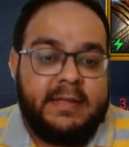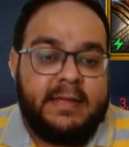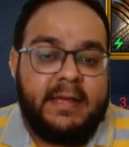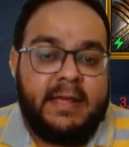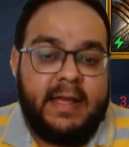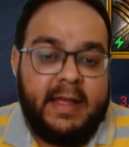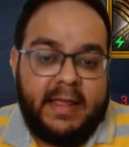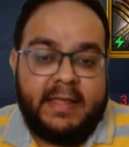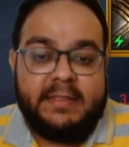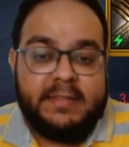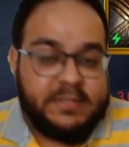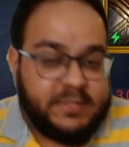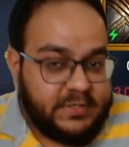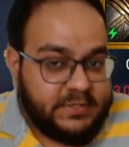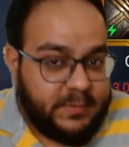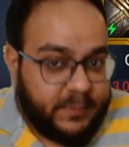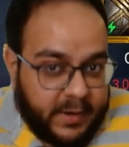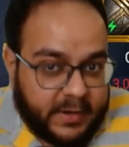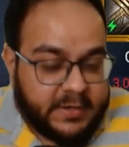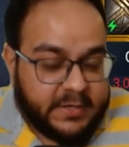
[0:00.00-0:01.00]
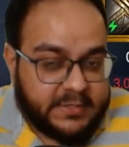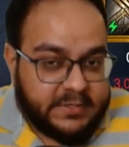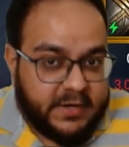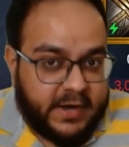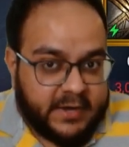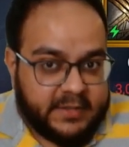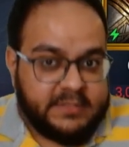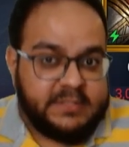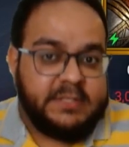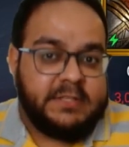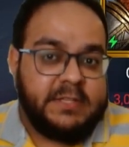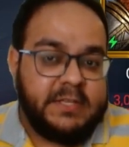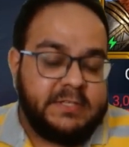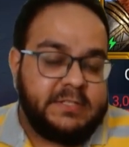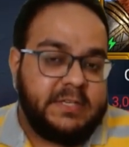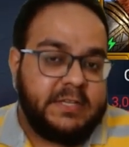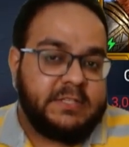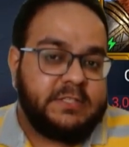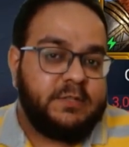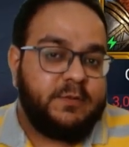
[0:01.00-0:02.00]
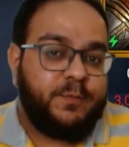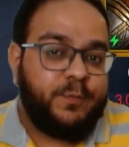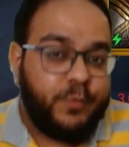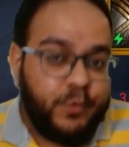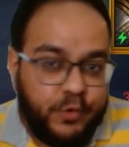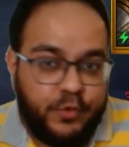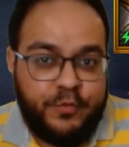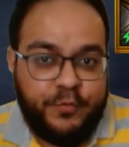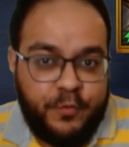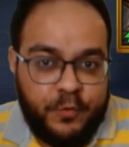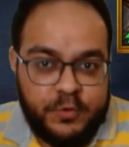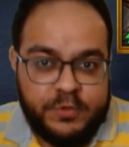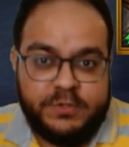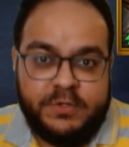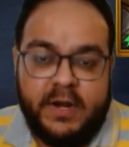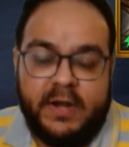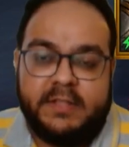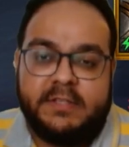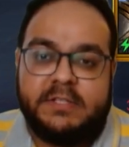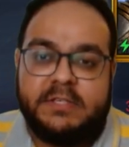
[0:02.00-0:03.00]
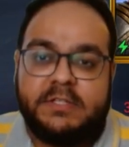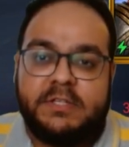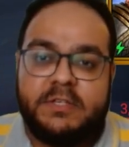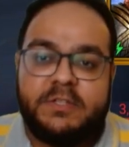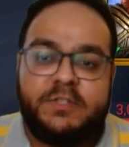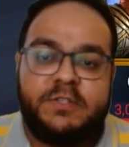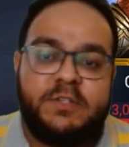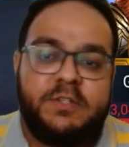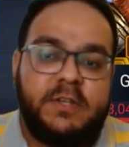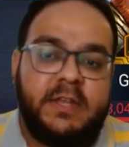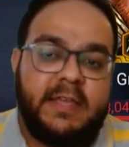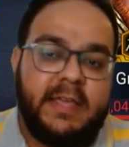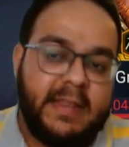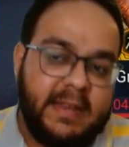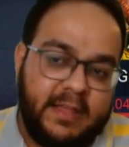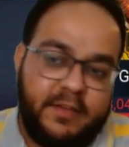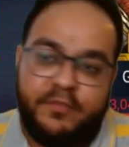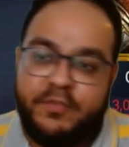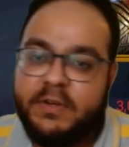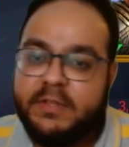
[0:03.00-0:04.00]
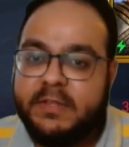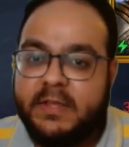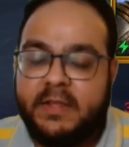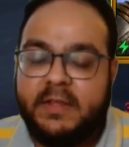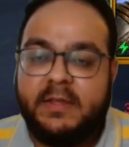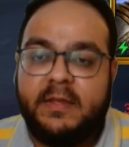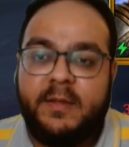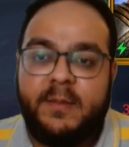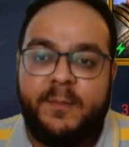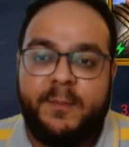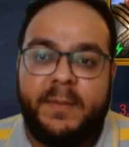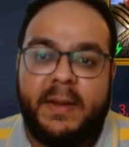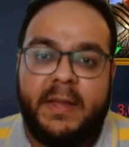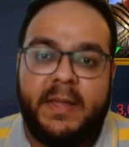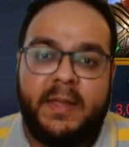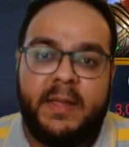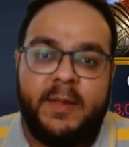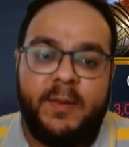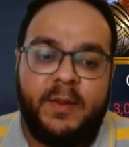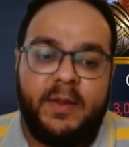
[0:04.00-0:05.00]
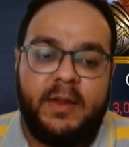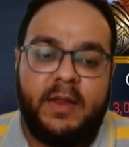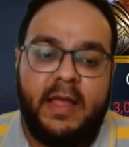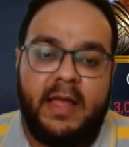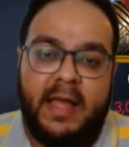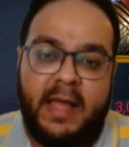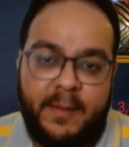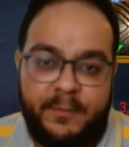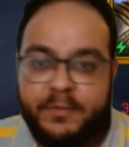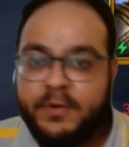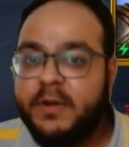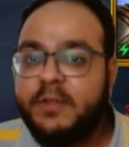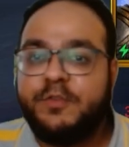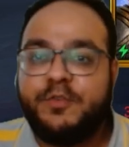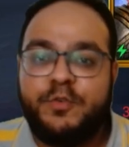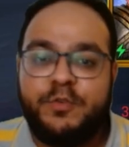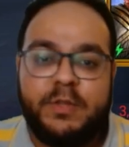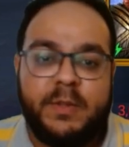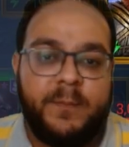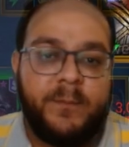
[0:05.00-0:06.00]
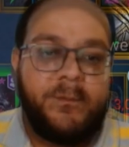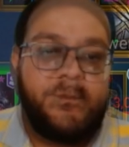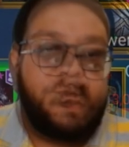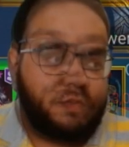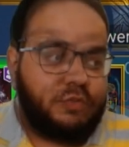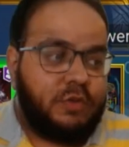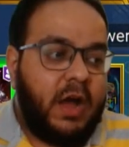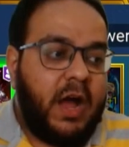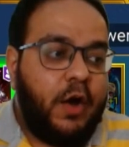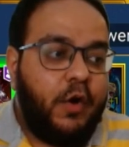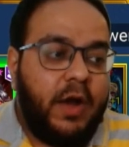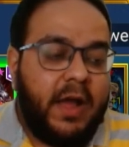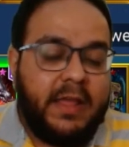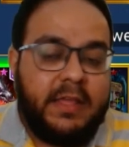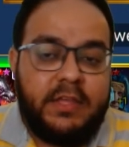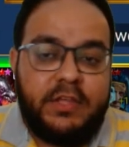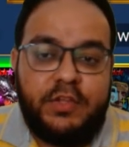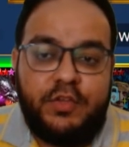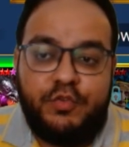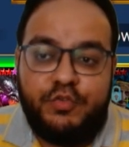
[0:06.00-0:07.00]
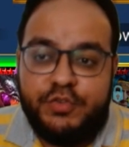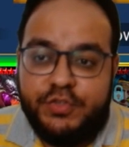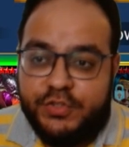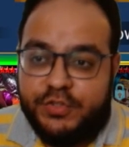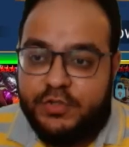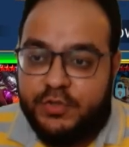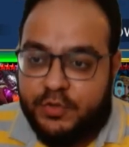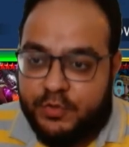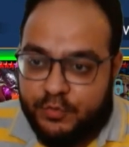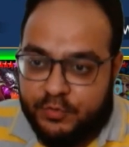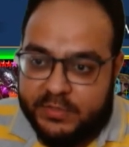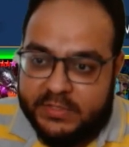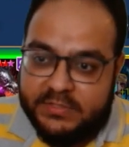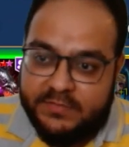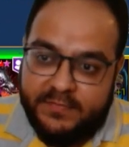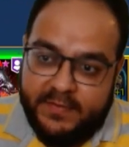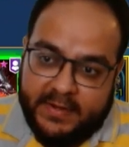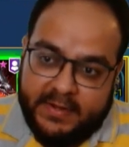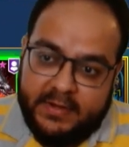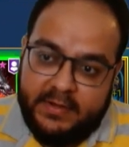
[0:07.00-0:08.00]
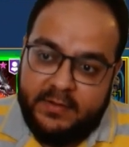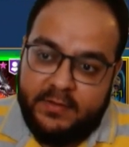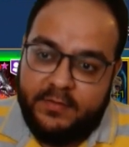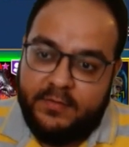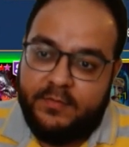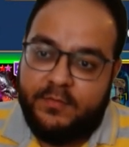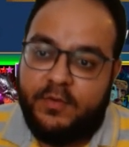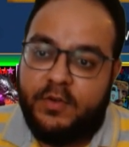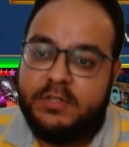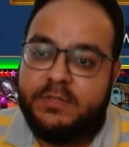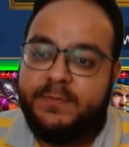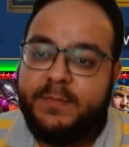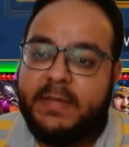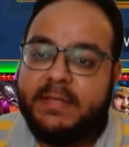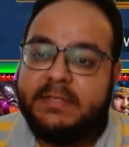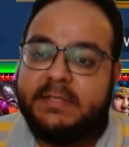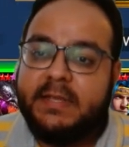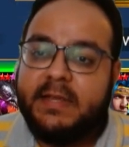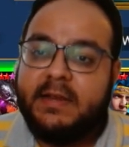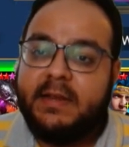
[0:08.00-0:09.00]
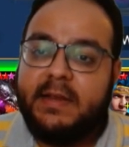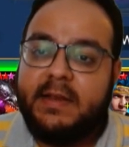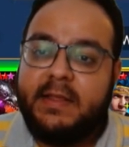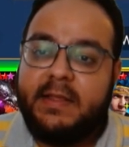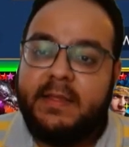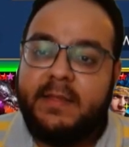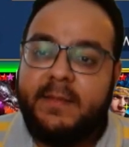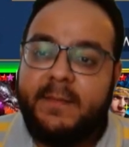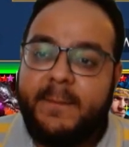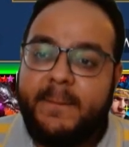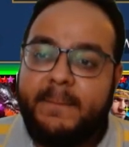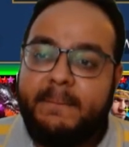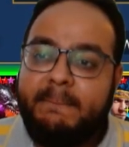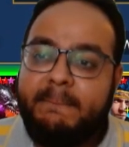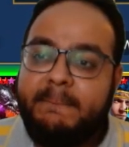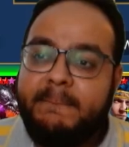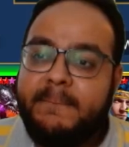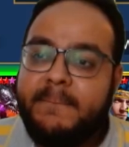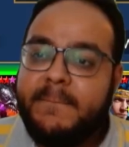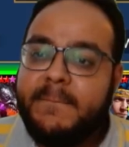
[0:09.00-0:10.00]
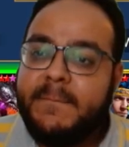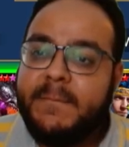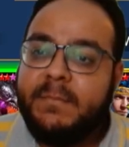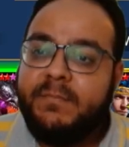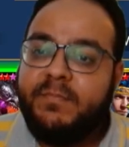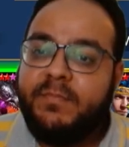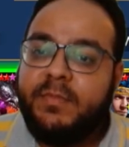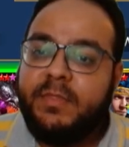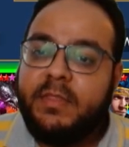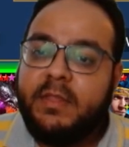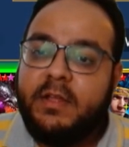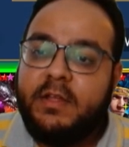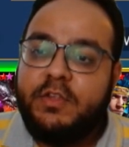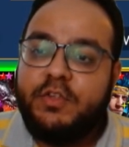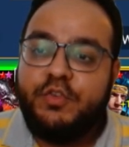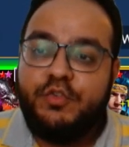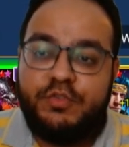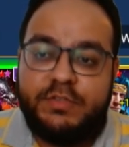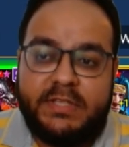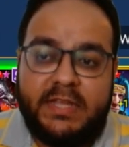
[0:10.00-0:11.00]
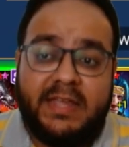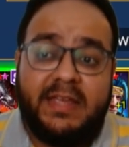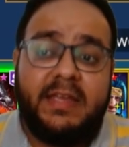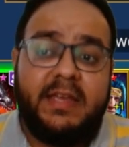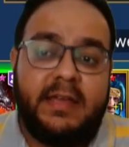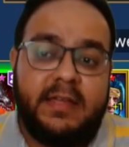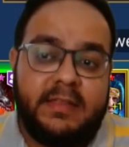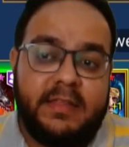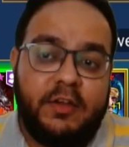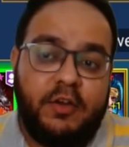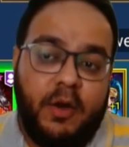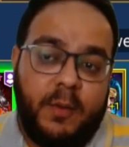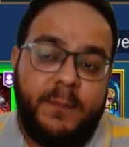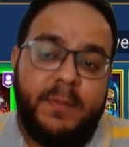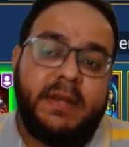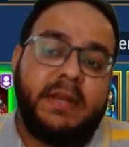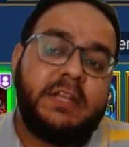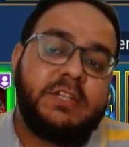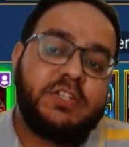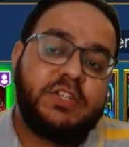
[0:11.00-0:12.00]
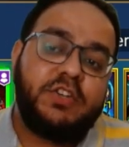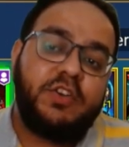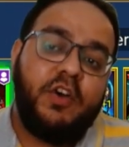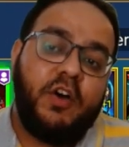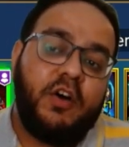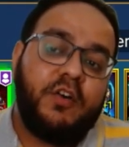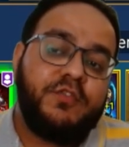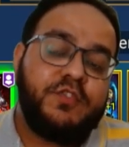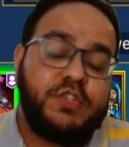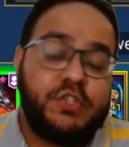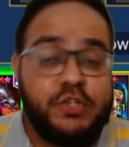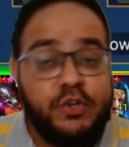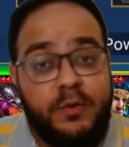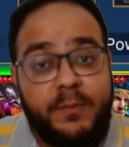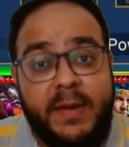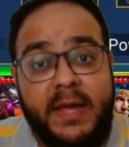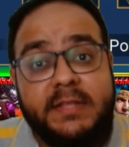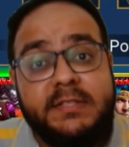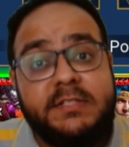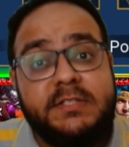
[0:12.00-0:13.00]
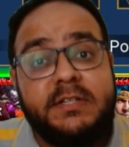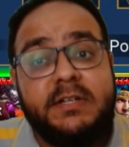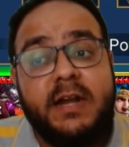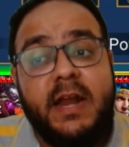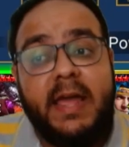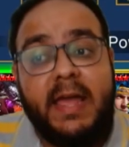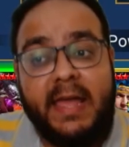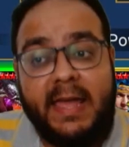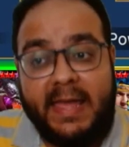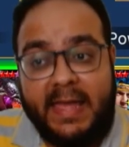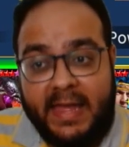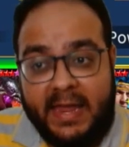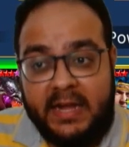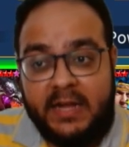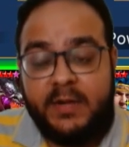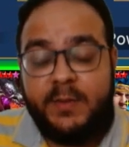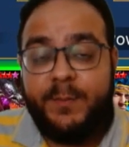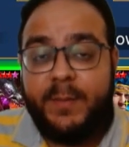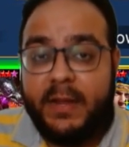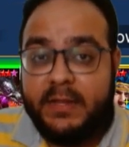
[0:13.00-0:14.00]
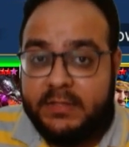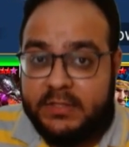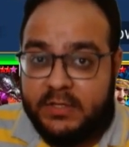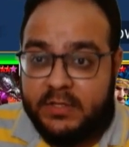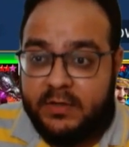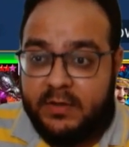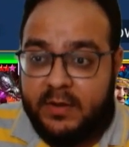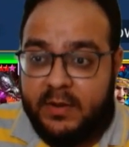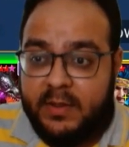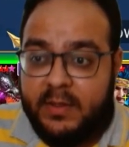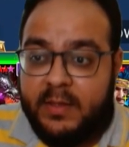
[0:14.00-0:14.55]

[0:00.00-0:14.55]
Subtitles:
Again, this is the Marius strategy. This is the brute force strategy. Just kill everything by hammering through them. So how I used to do this fight was basically using the combination of Geomancer and Pythian.